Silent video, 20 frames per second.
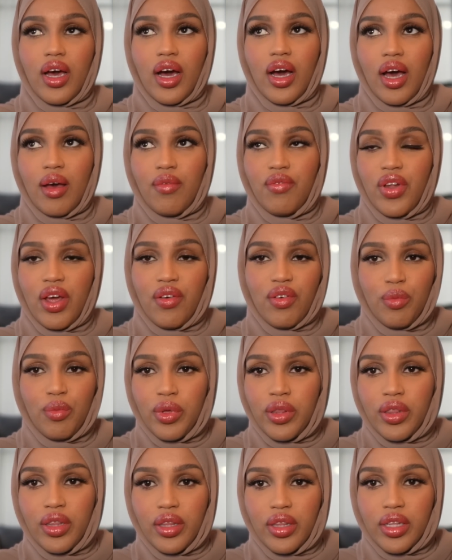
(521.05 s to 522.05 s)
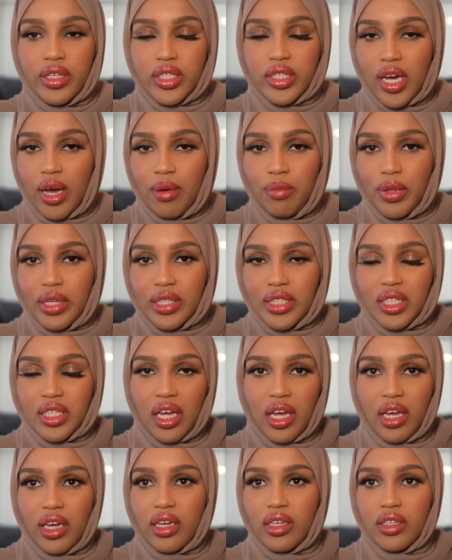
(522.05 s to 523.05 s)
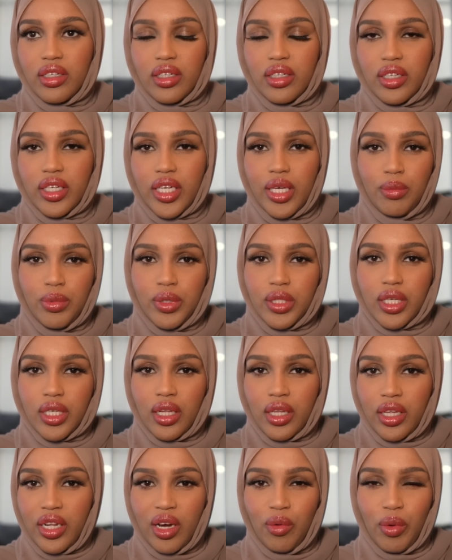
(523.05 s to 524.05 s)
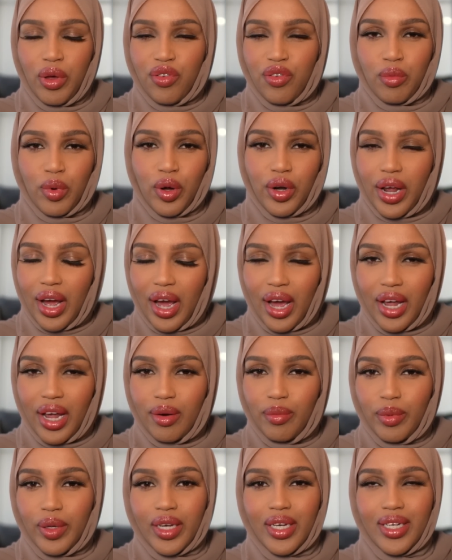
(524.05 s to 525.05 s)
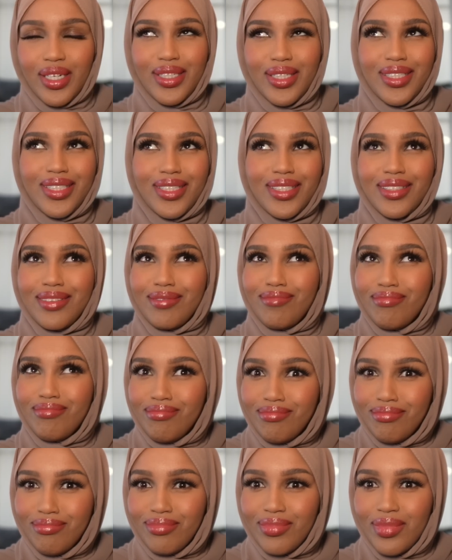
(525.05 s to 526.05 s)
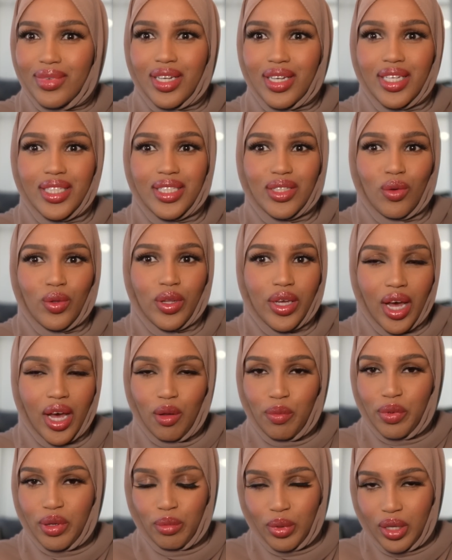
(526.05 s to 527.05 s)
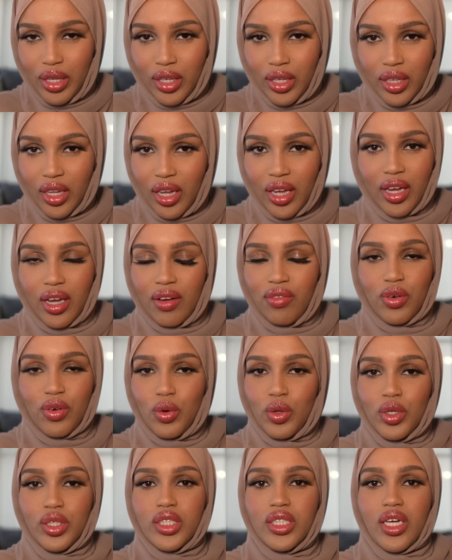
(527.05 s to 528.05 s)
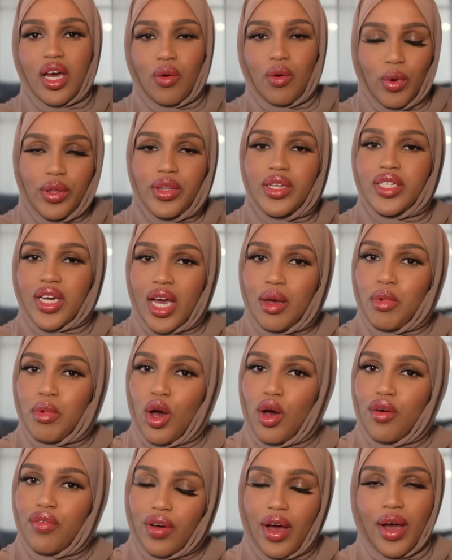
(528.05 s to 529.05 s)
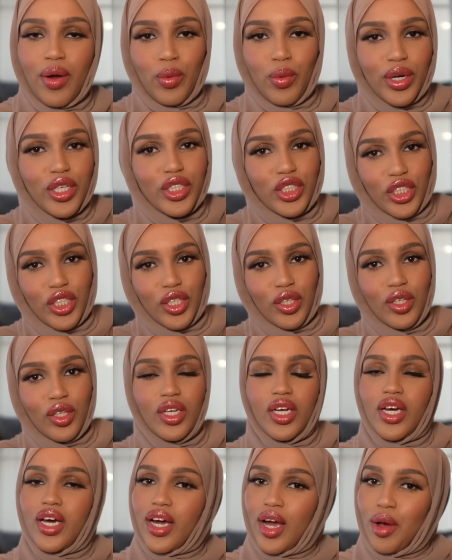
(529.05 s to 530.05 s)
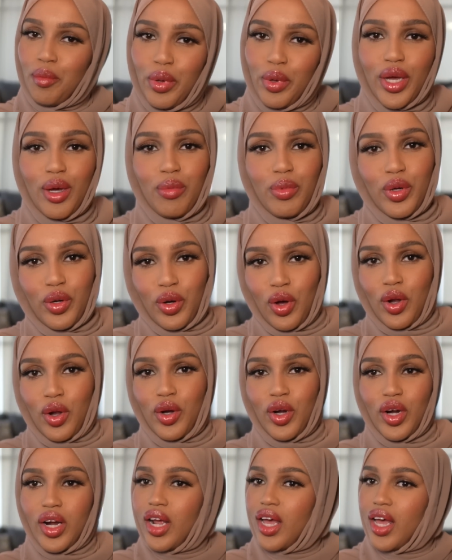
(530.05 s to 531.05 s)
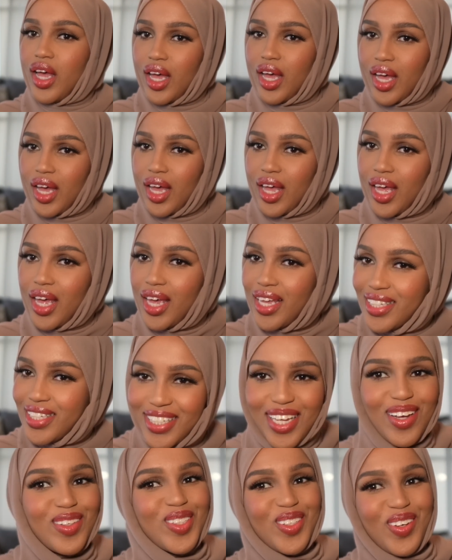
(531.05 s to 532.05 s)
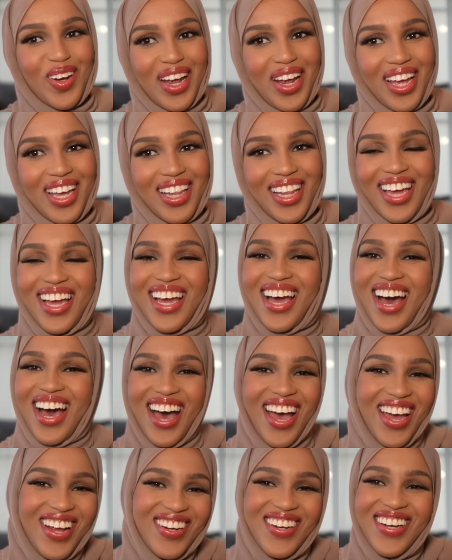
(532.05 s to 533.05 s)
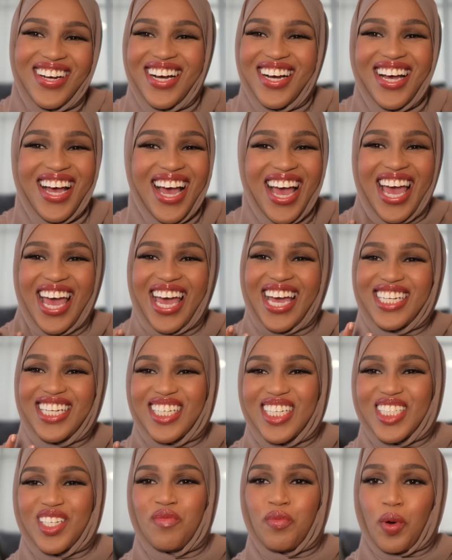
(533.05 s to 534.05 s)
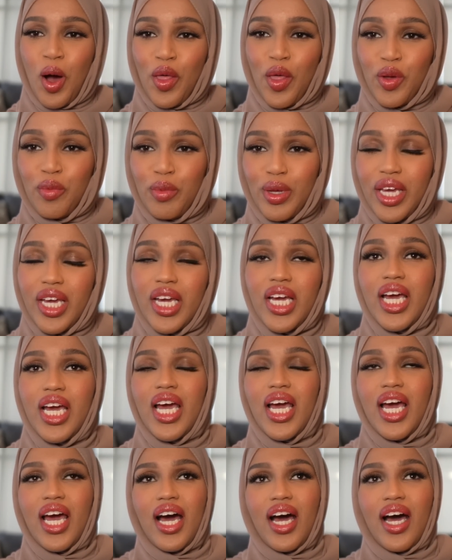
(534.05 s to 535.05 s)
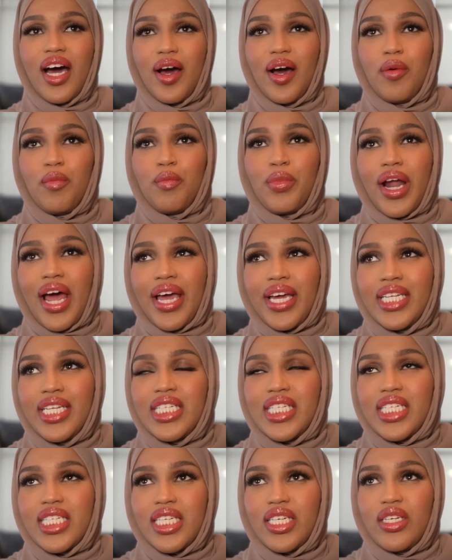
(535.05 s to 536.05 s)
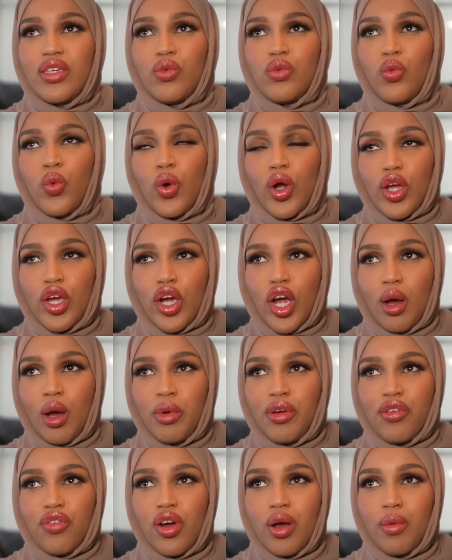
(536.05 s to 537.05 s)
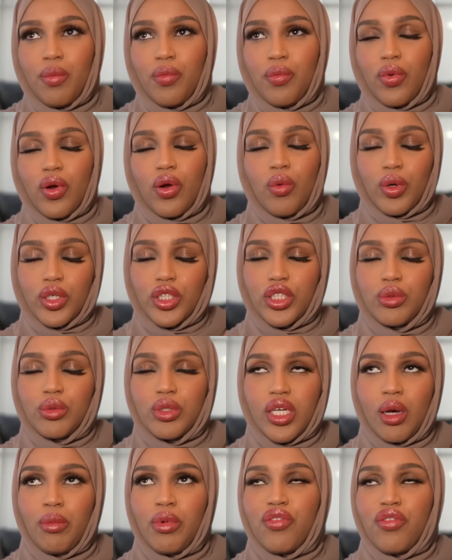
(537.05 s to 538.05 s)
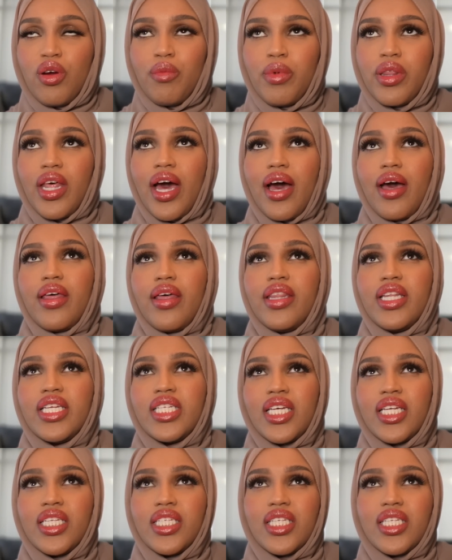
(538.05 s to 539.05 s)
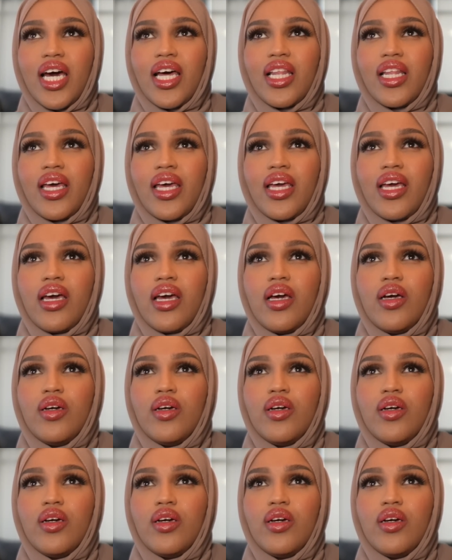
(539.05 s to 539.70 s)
i've never been the type that's like keeps alina away from her dad because it's only helping me like of course i want the time off i want to chill come pick up your daughter sounds great like i it doesn't bother me um, but I can see where you're coming from or where she was coming from in that in the sense that like